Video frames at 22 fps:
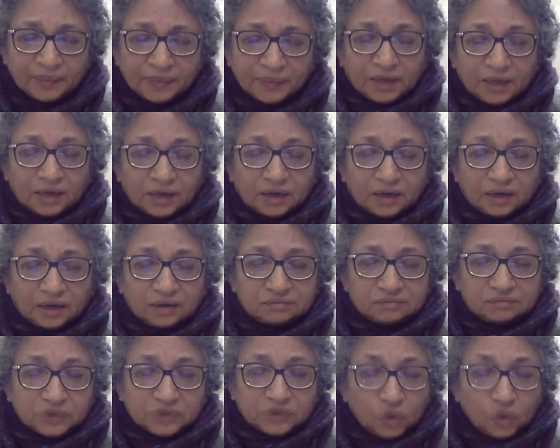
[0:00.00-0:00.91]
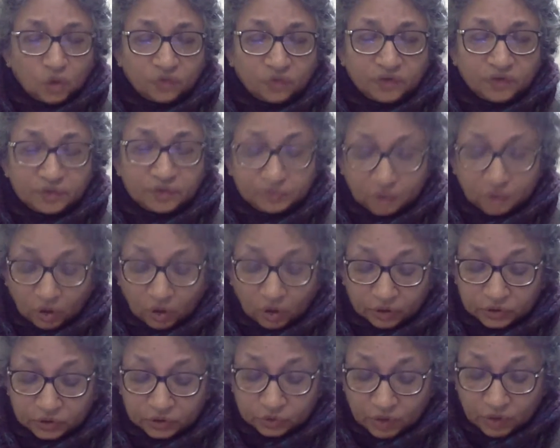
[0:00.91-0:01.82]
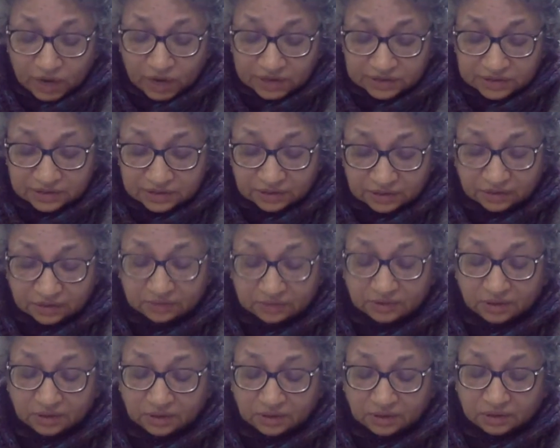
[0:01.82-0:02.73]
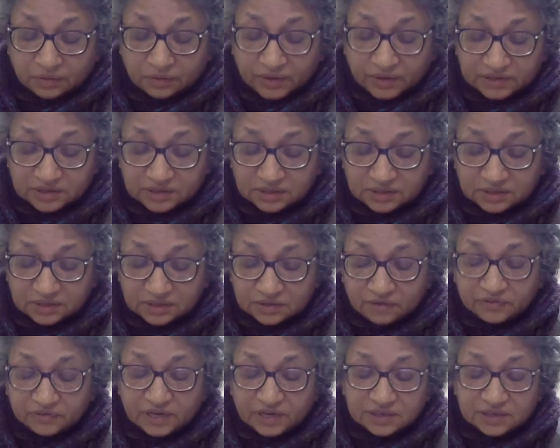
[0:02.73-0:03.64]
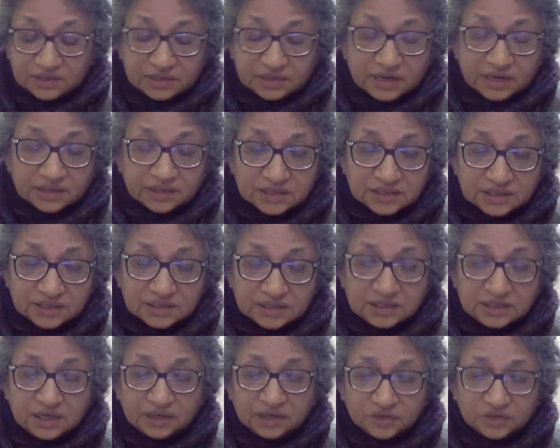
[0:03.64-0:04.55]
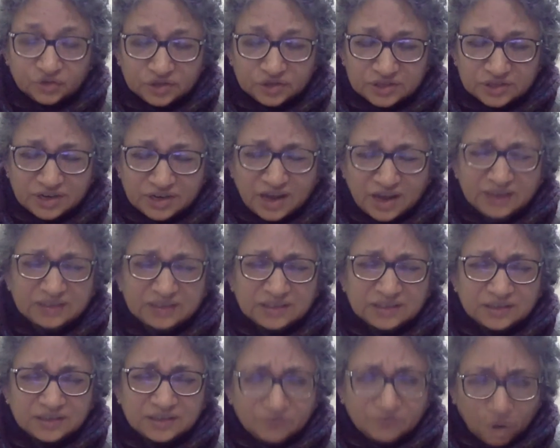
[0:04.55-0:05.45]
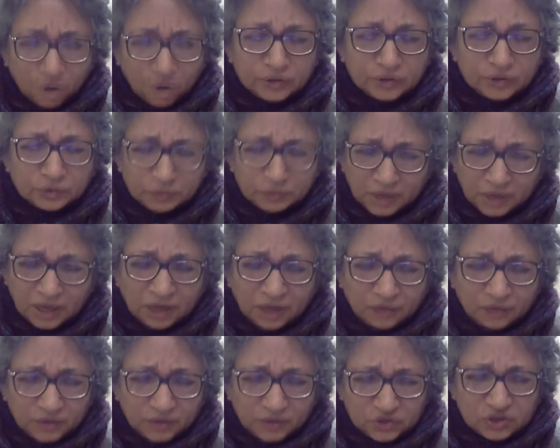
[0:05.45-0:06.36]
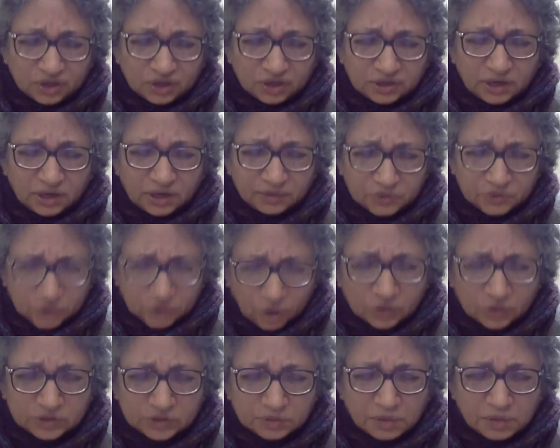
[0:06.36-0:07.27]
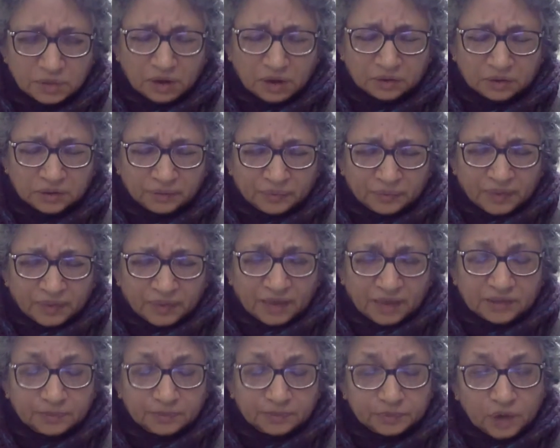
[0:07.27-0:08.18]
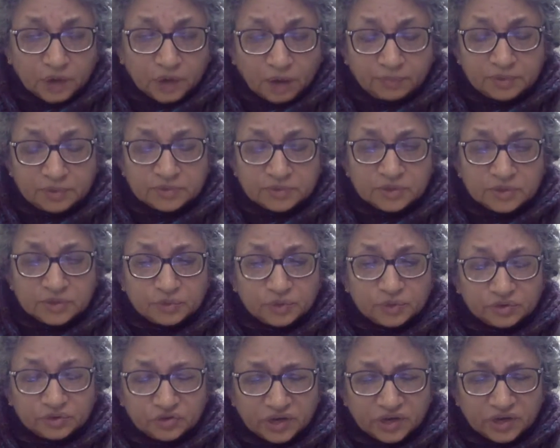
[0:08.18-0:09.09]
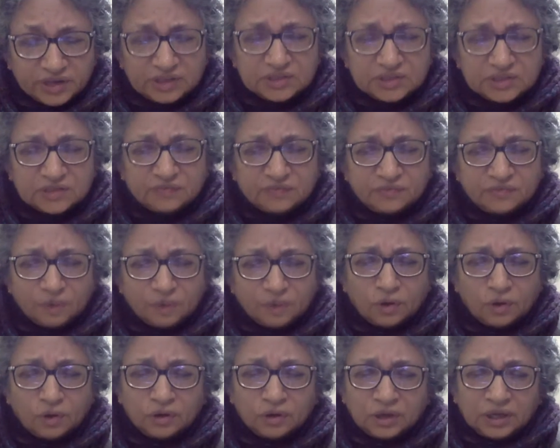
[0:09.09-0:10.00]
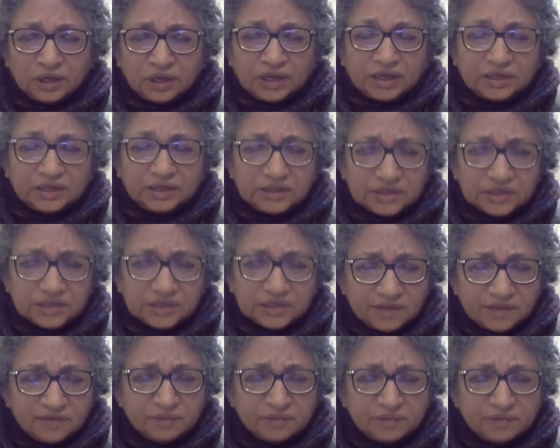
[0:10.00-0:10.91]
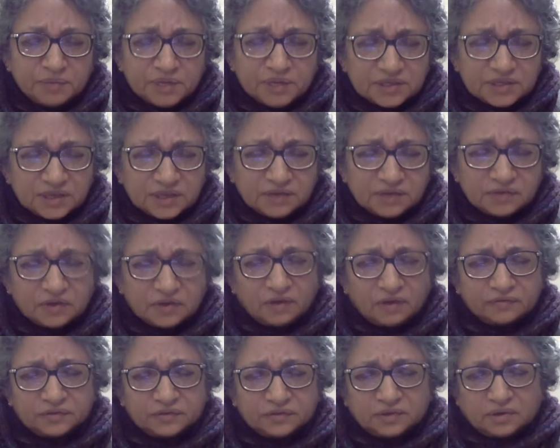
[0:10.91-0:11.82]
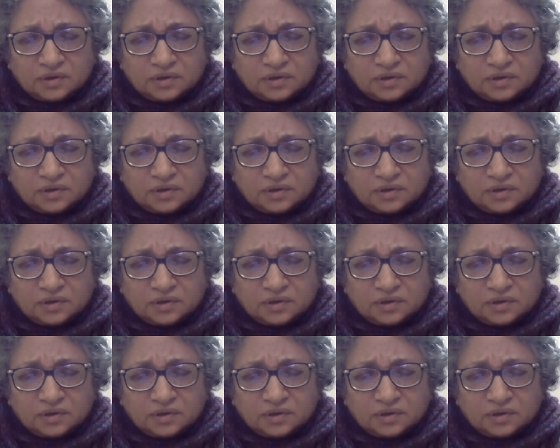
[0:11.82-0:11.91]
COVID brought to us the questions of density, heterogeneity, and volume, which Durkheim talks about, and the problems that were raised for 87% of the